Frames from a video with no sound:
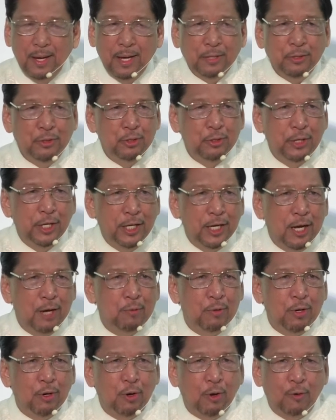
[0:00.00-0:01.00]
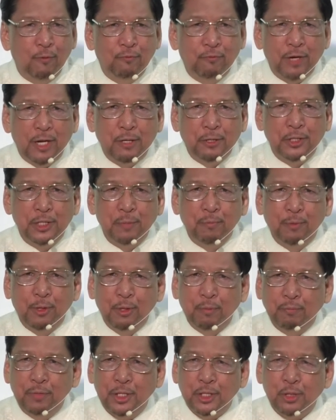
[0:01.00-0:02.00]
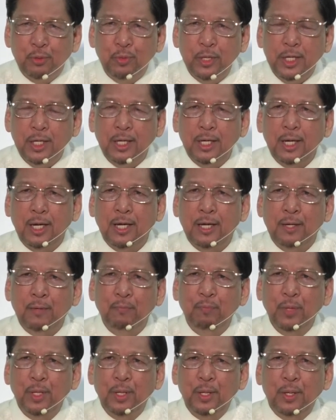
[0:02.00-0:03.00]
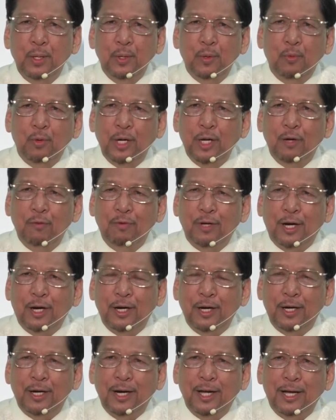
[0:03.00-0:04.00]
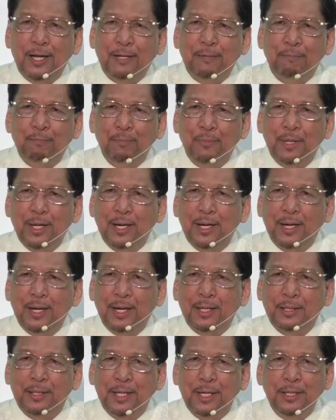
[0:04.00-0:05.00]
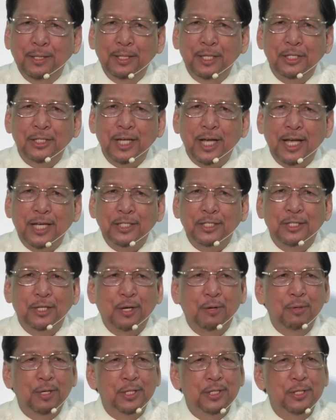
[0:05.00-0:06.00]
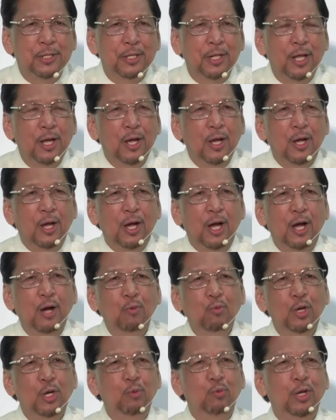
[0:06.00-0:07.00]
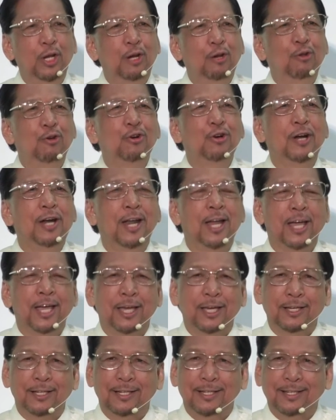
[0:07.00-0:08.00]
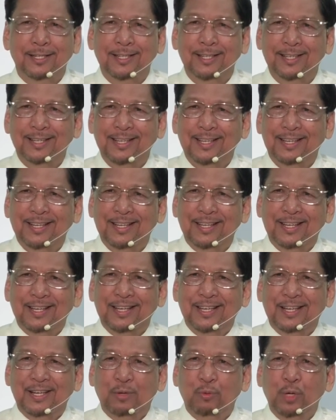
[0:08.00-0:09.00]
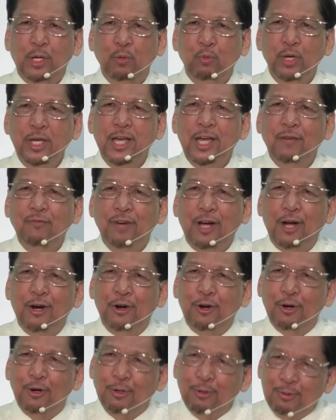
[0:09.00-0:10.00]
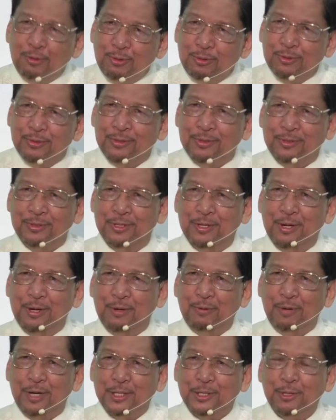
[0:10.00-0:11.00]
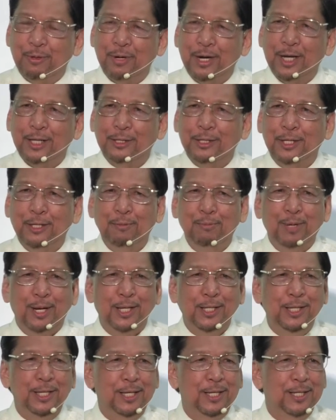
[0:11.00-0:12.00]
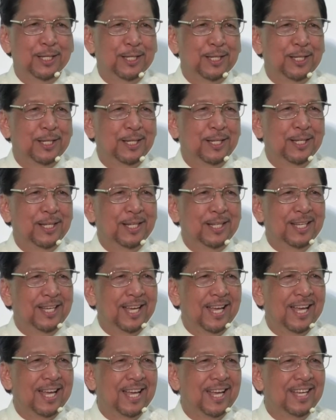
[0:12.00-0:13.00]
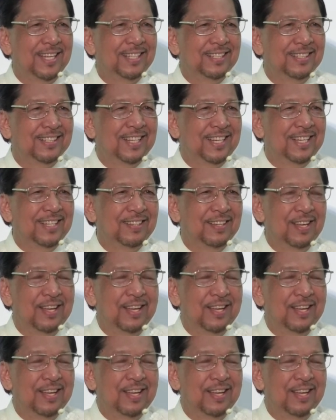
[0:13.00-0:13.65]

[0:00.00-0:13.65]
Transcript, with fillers: And during our home fellowship group this week, uh, one of our um, attendees asked the question how will we look like when we have our own resurrected body? Huh? Huh?